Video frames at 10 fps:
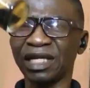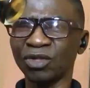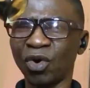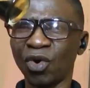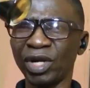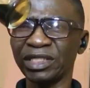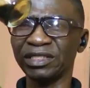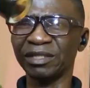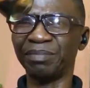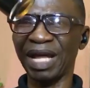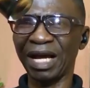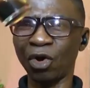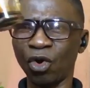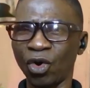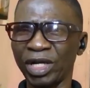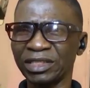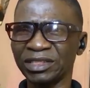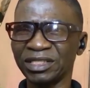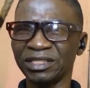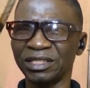an oil. It's a black oil.
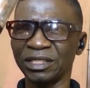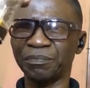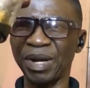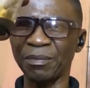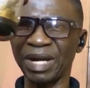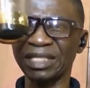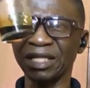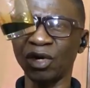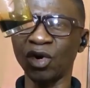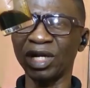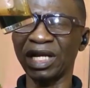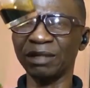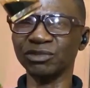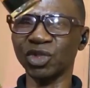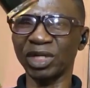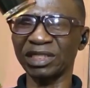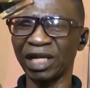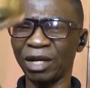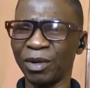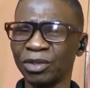This is the palm kernel oil I'm talking
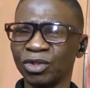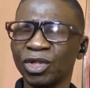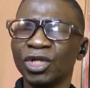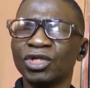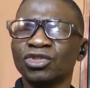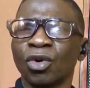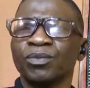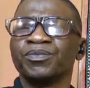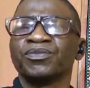about. So